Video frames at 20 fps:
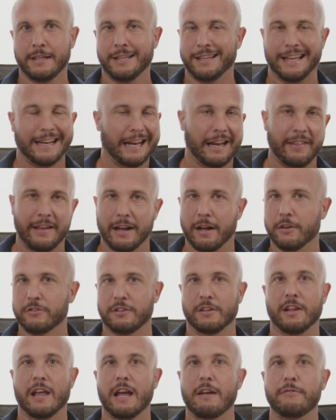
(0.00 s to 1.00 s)
Like anything else
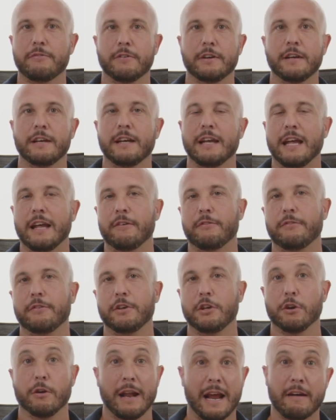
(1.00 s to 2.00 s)
in life, if
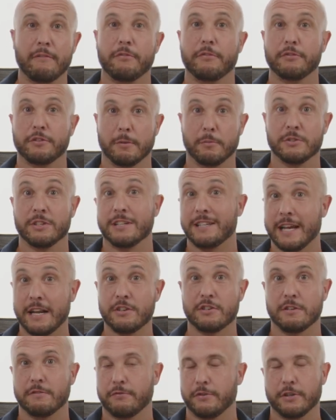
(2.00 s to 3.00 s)
you don't have someone's
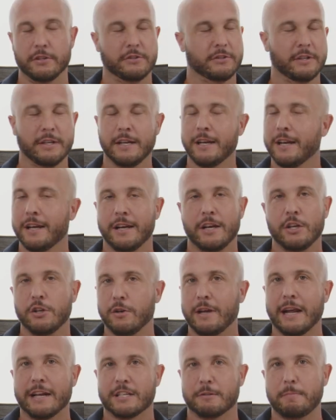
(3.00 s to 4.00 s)
attention first, you
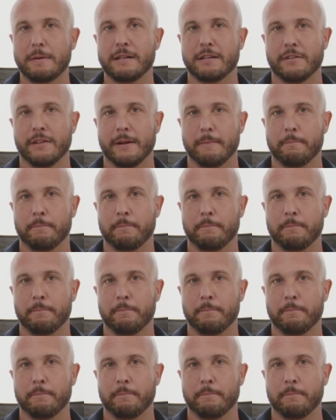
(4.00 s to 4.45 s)
can't speak to them.